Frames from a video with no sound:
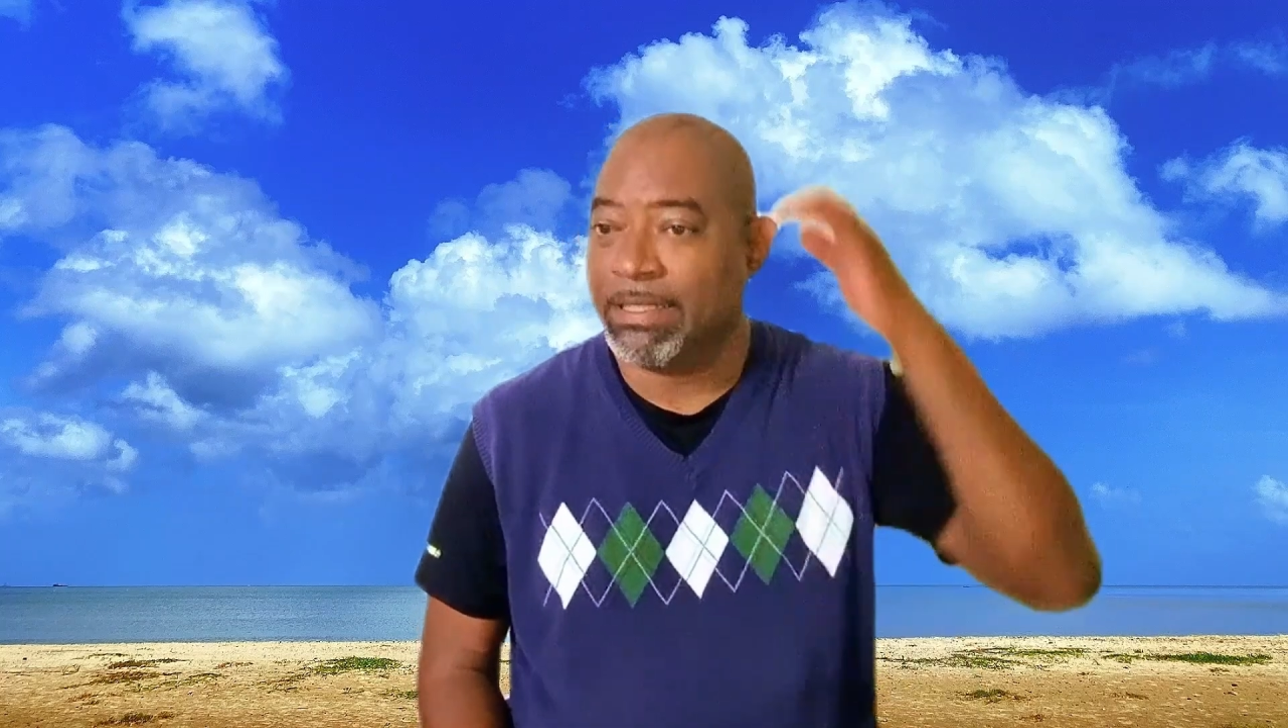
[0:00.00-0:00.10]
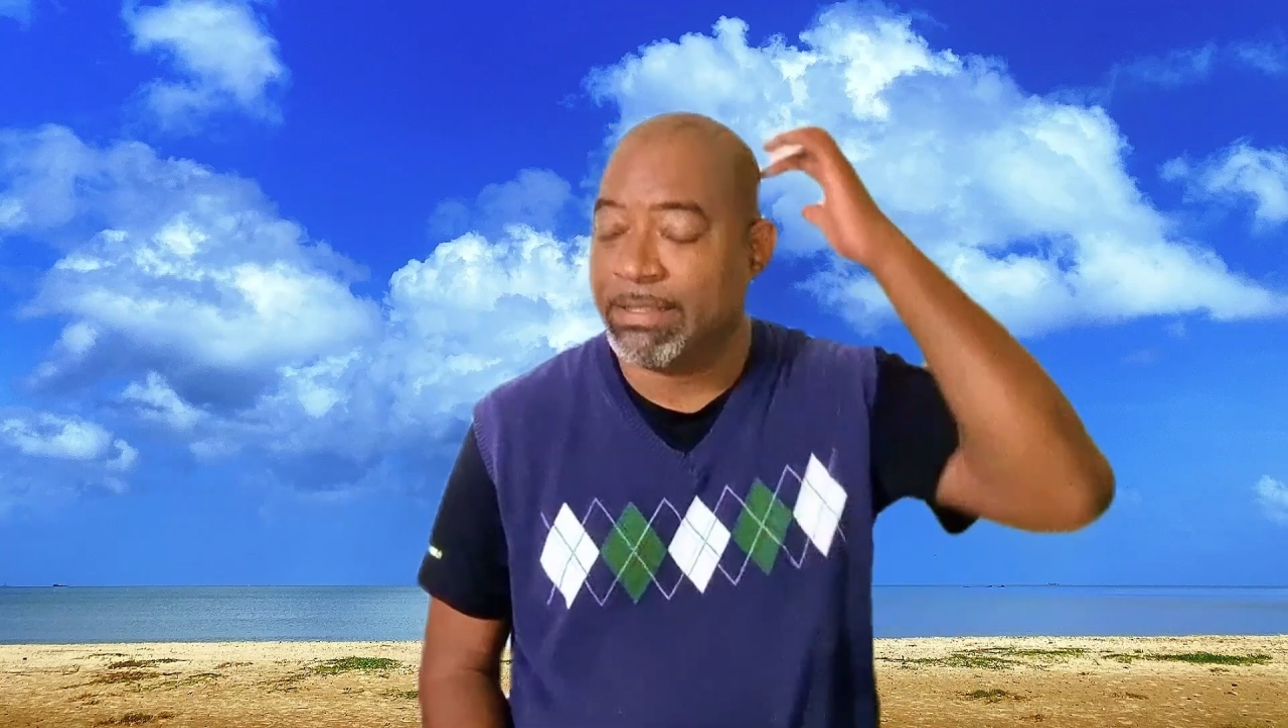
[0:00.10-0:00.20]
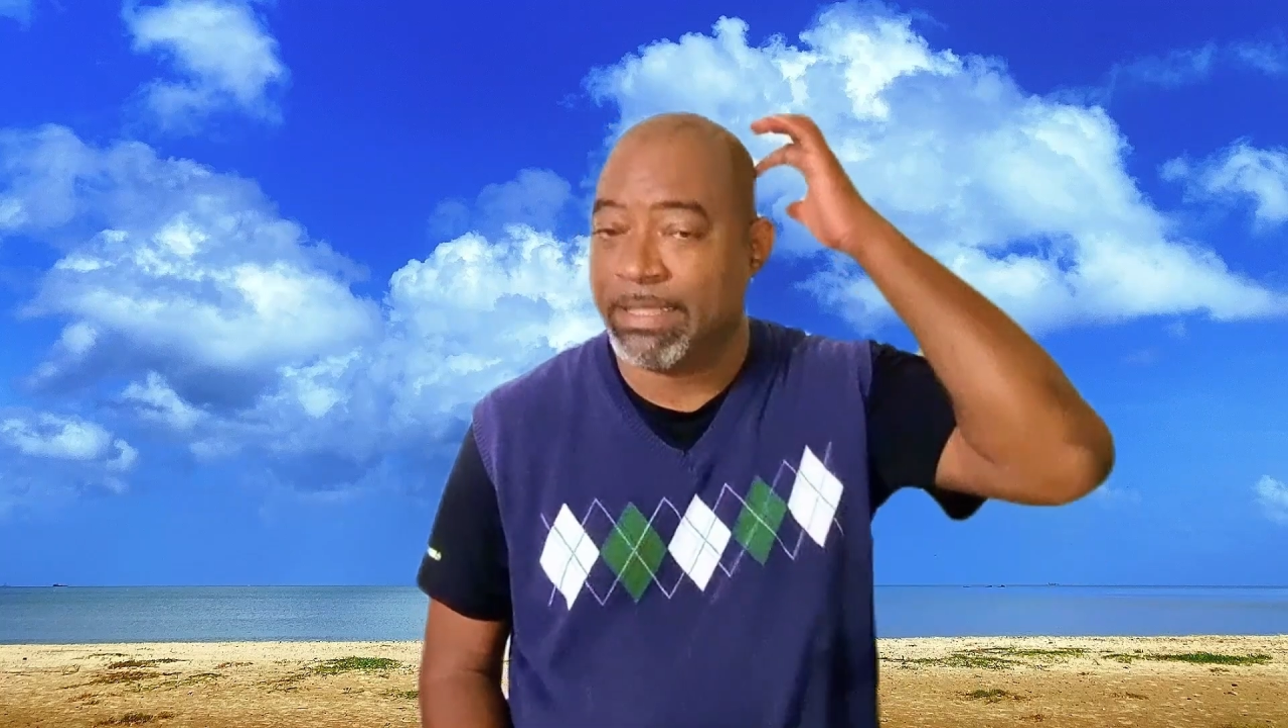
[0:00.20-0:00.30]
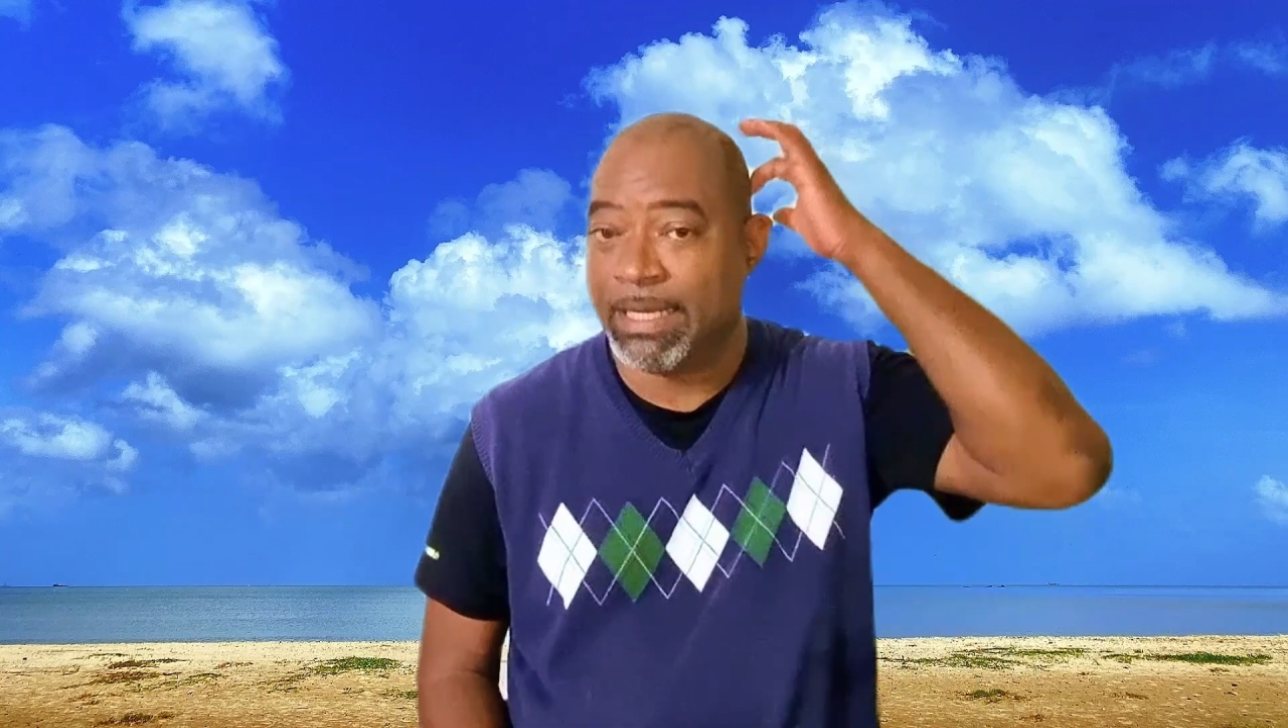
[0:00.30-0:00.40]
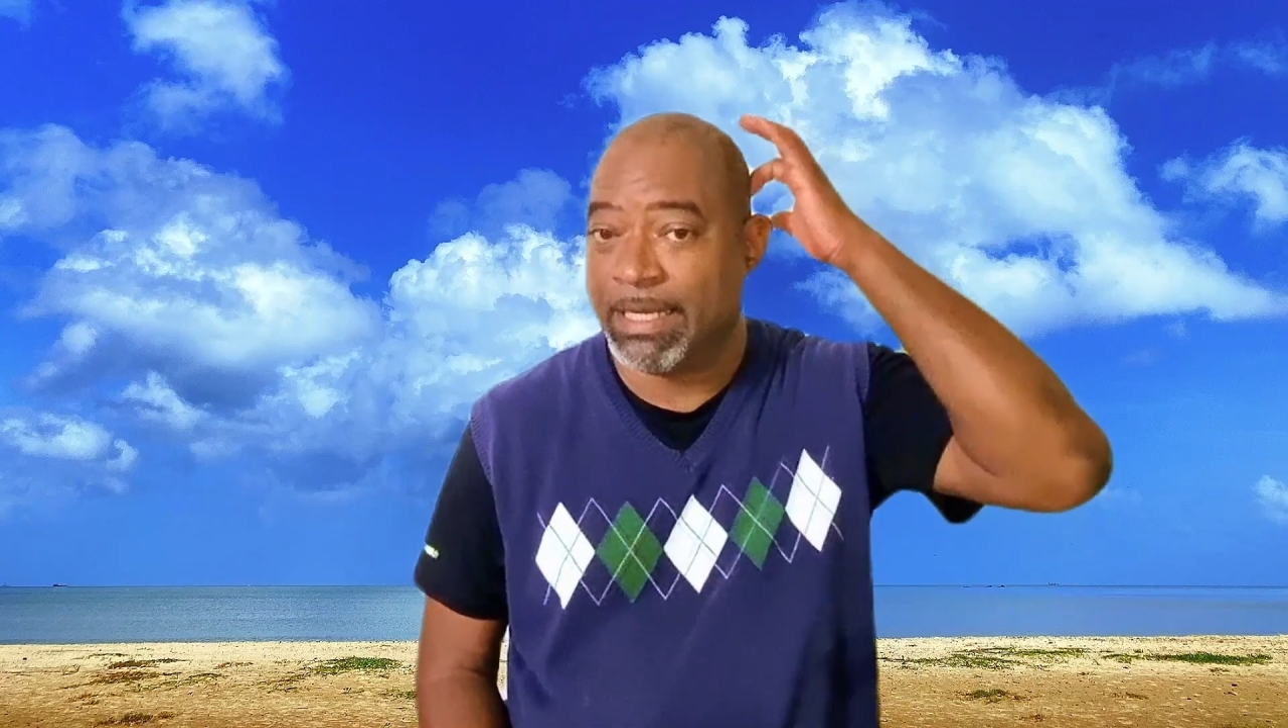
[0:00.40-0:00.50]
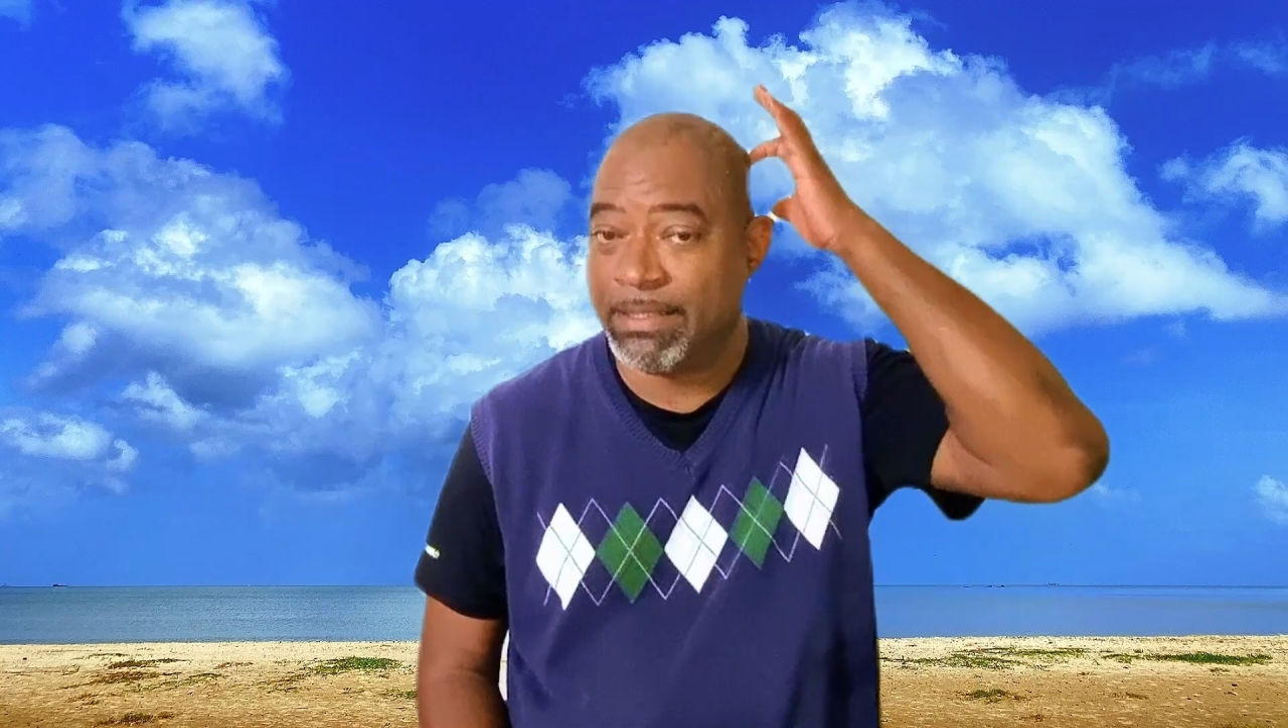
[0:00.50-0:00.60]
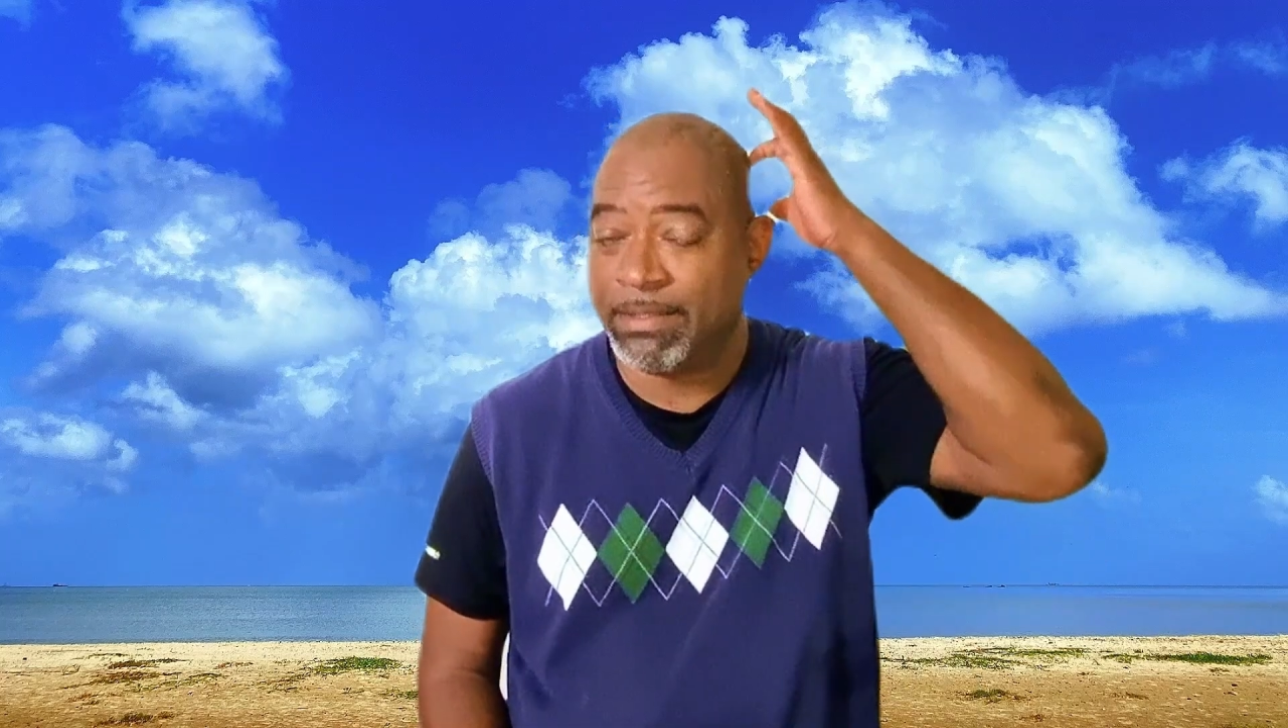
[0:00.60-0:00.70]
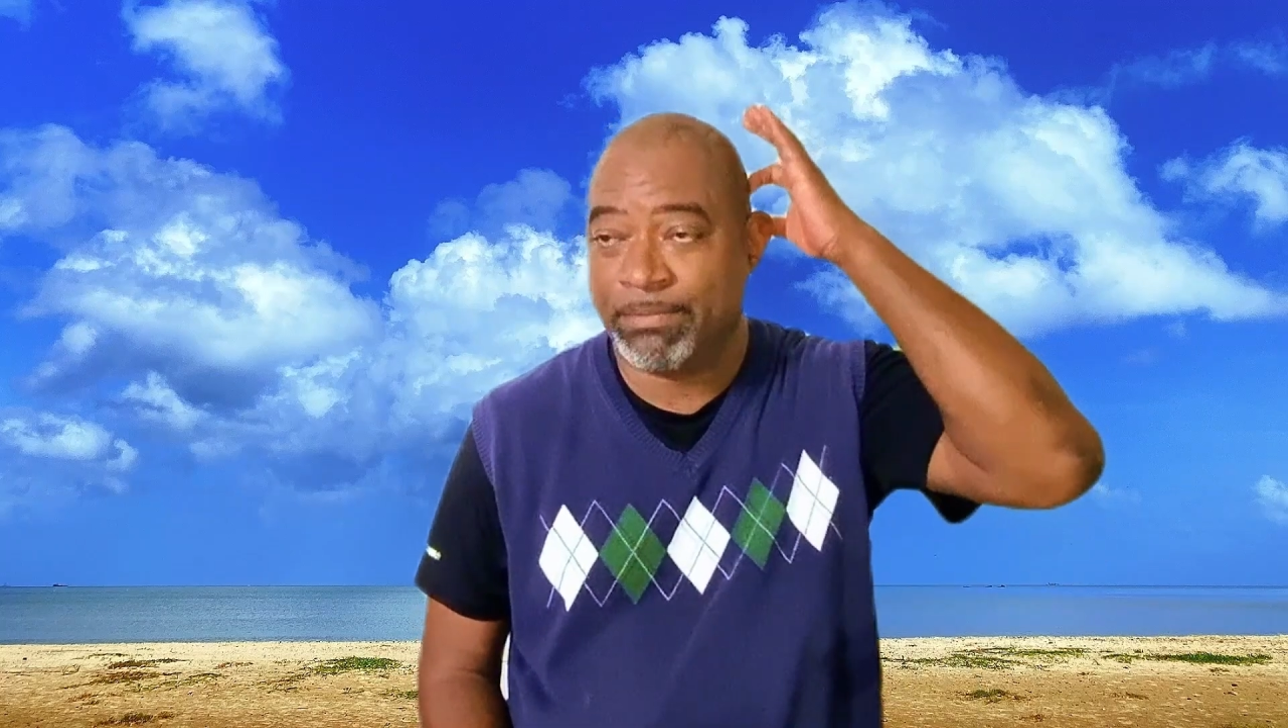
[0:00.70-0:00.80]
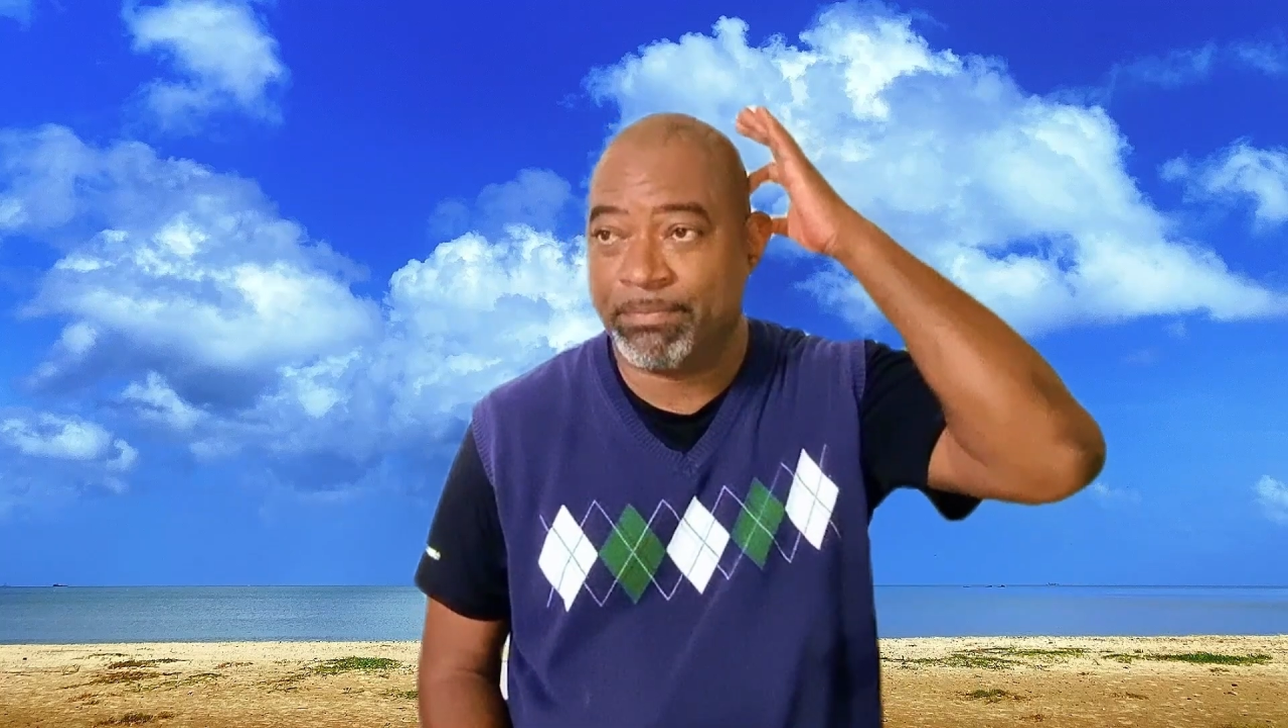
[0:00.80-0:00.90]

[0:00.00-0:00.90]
dad.